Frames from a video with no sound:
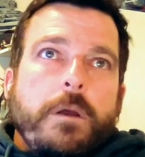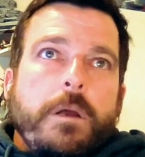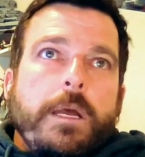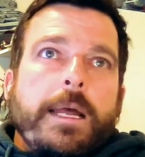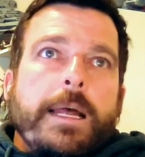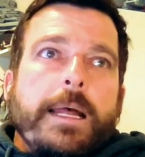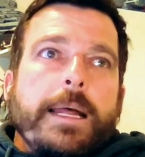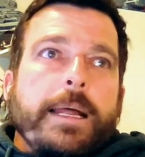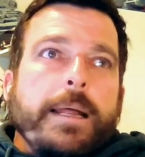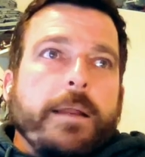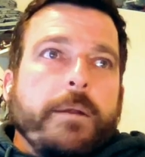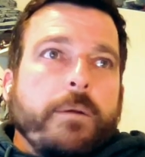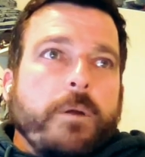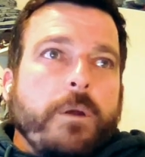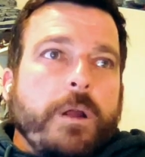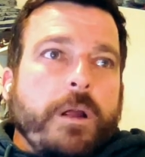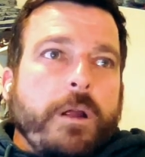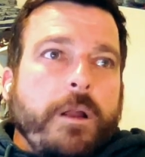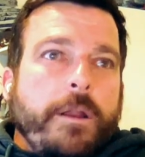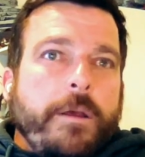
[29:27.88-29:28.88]

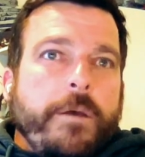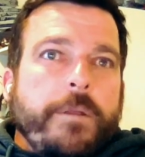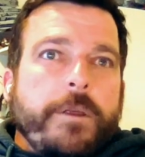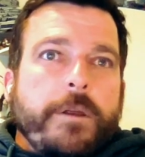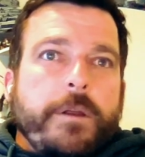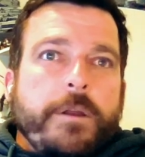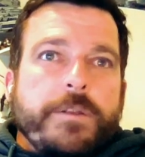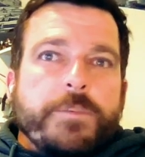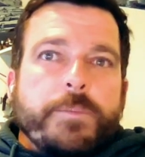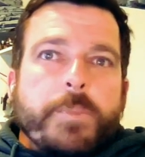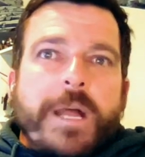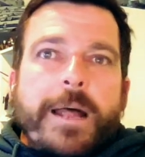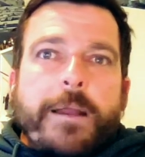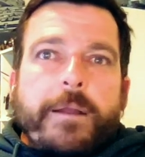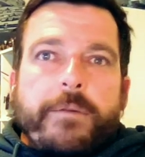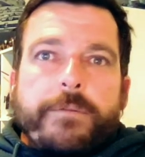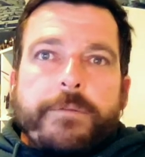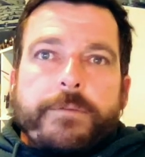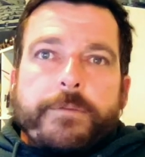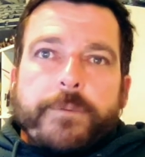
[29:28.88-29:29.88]
I know that it's part
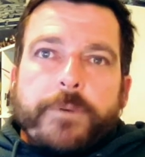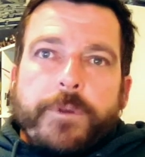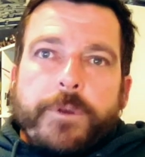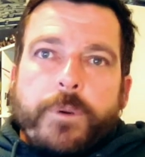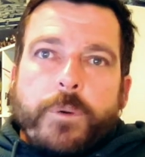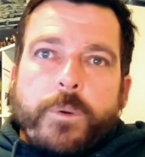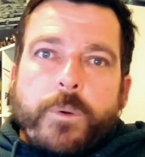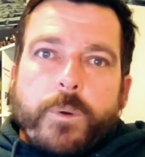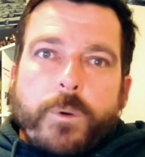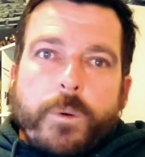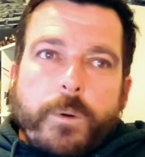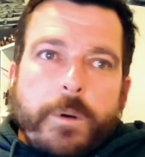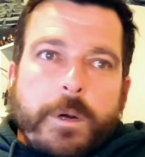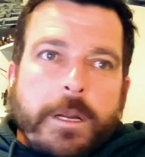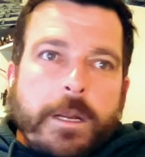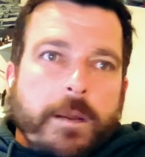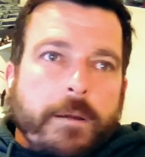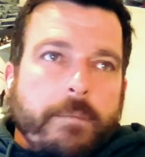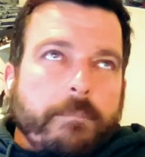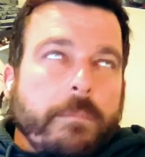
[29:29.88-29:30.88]
of
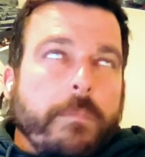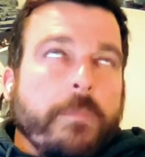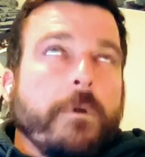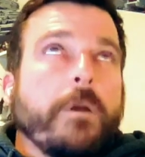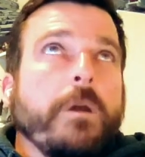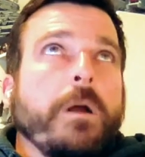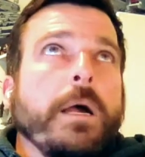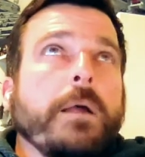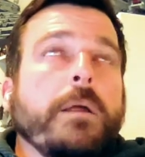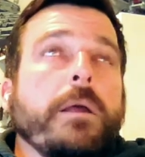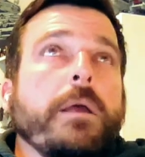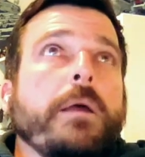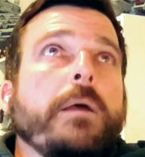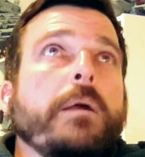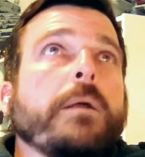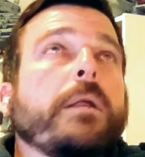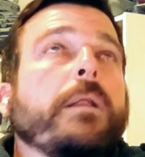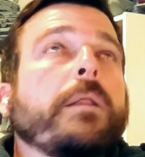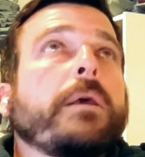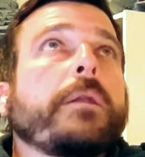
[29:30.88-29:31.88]
your.
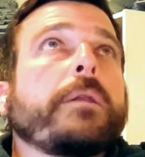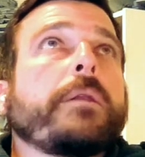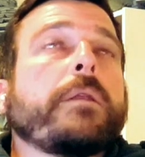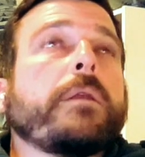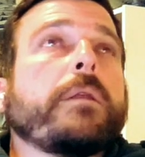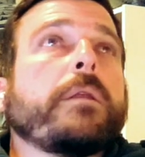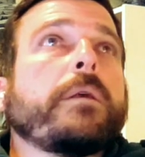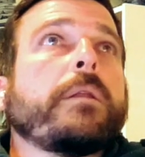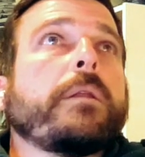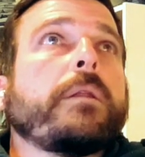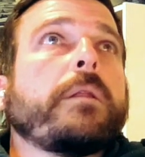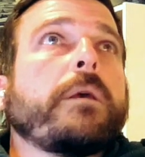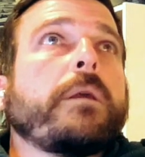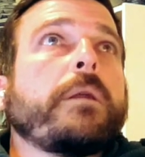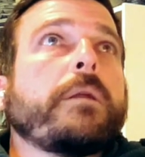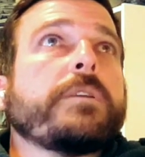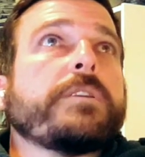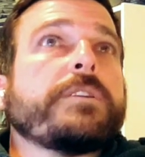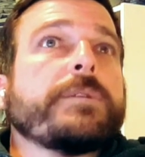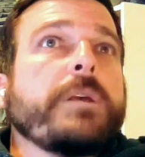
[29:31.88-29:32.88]
That
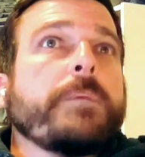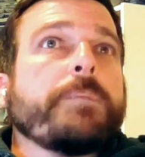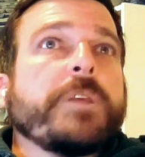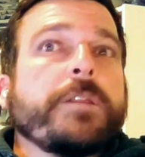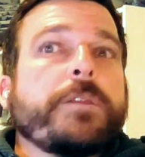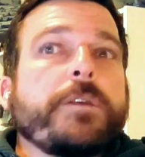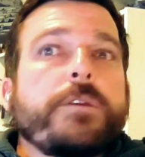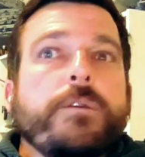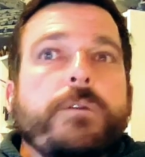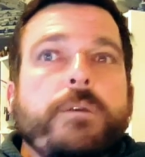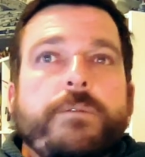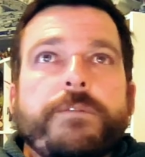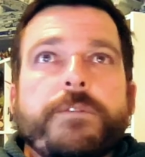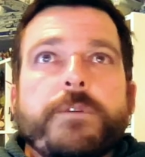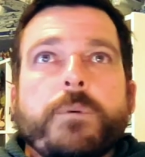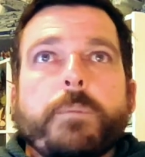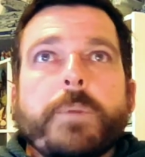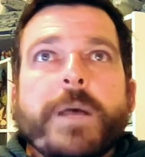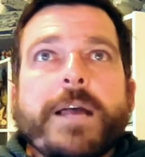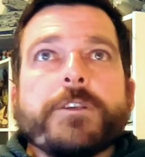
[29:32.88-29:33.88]
it's something that you
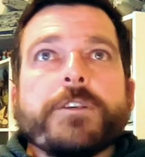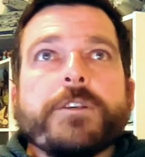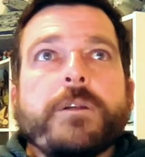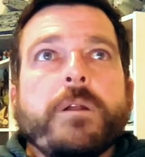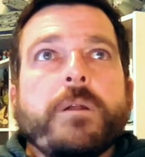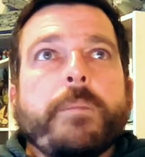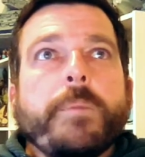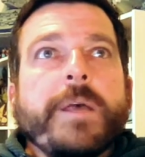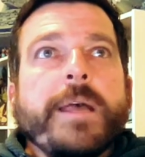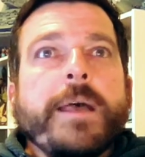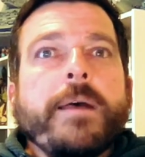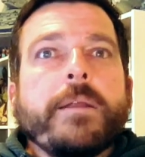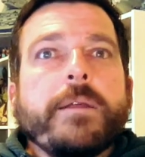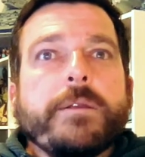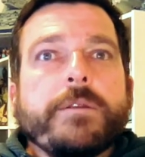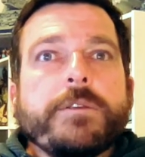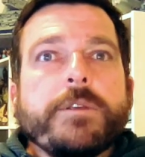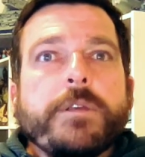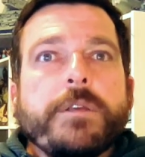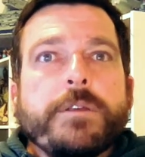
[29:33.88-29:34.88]
feel passionate about
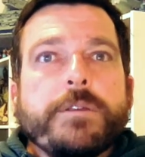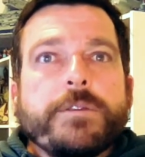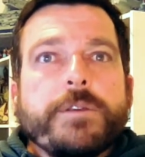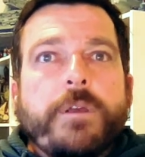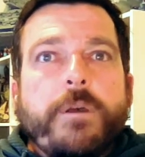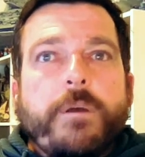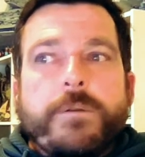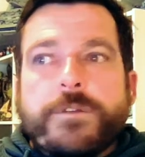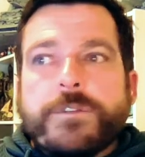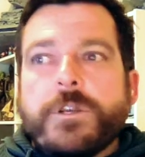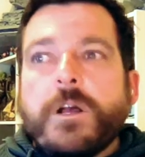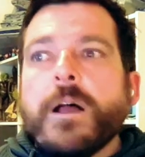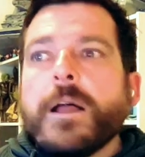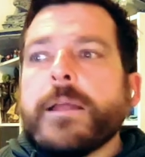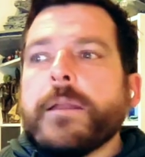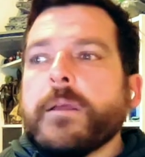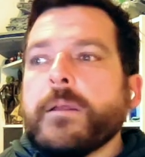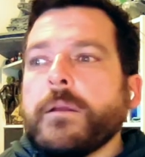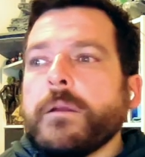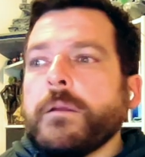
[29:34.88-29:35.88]
is
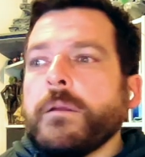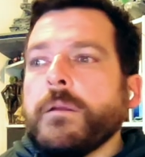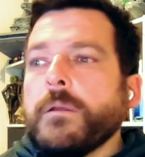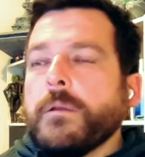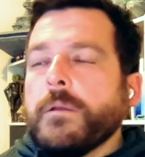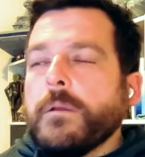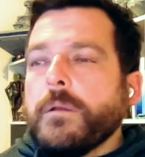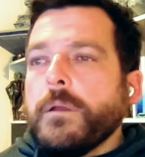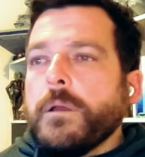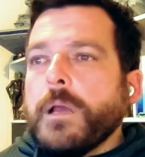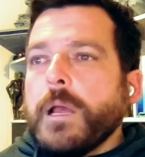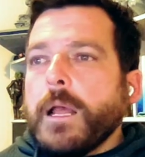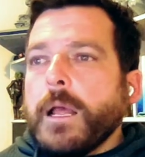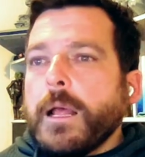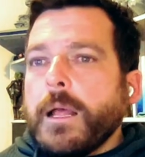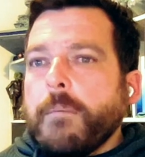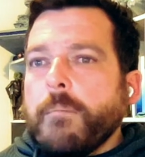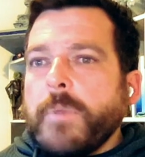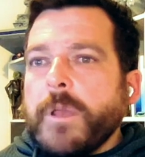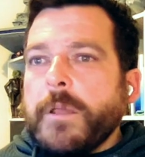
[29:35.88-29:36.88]
co-design, and
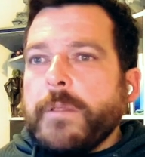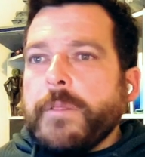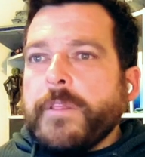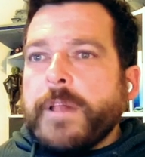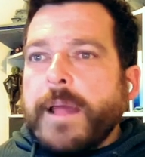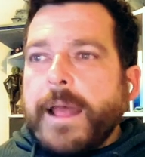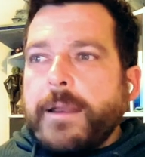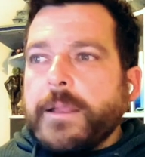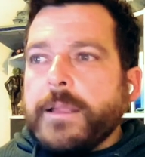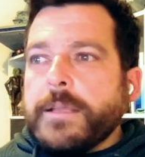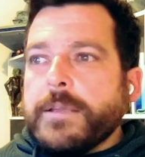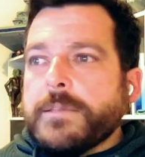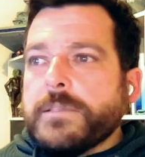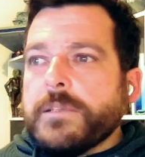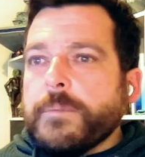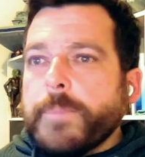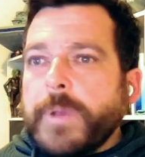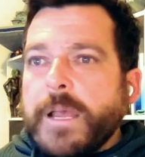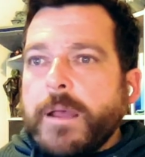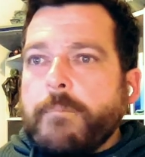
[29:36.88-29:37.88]
that is
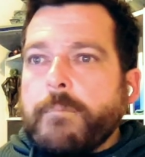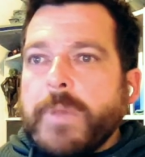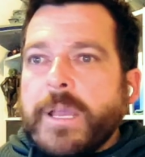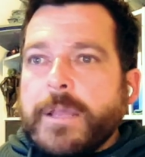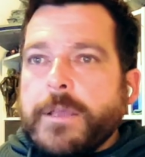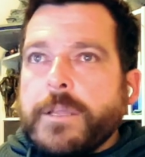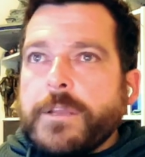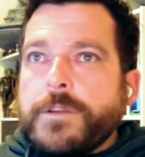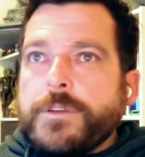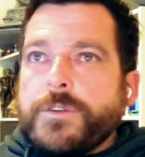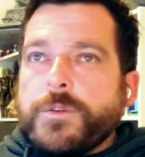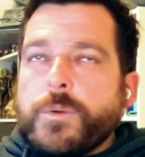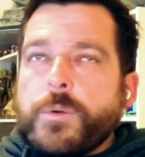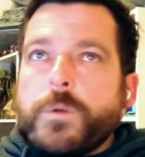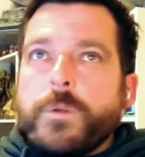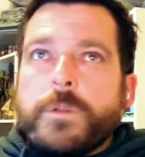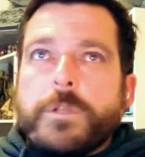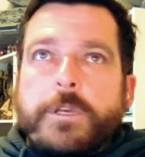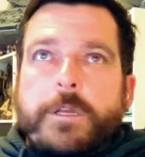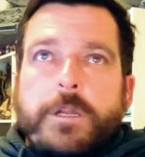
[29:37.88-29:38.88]
about making
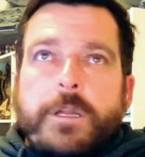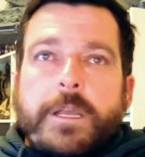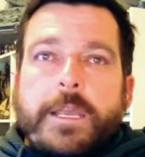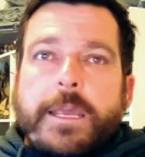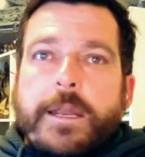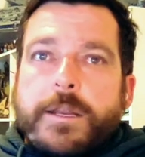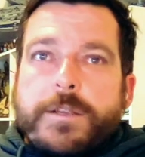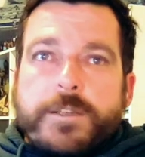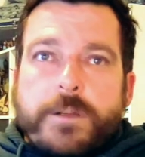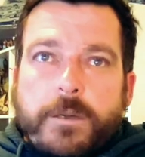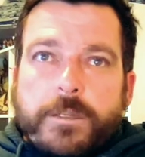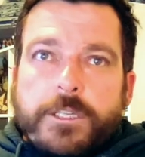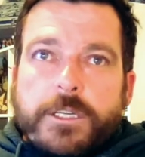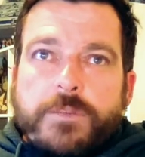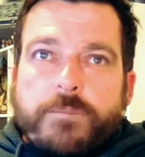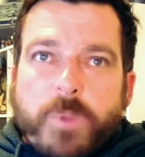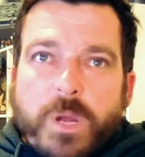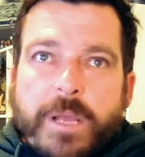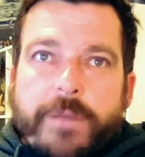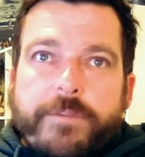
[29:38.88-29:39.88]
sure that, again, it's not
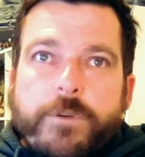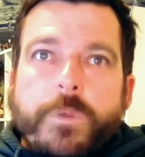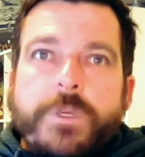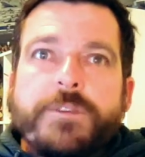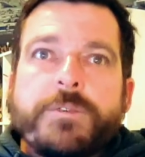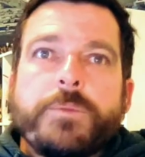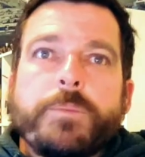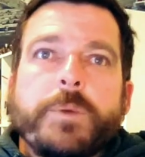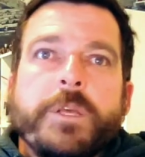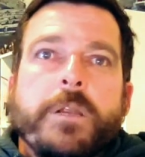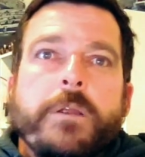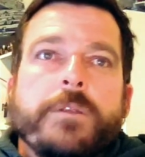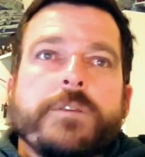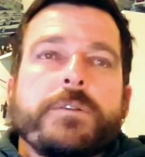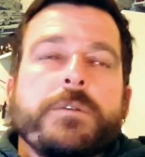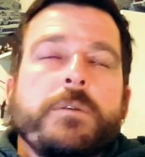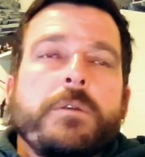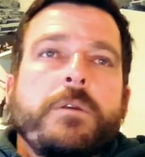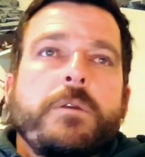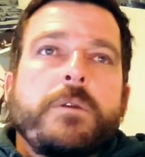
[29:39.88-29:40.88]
just my voice, but
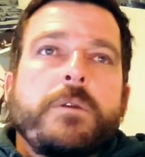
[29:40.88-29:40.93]
it's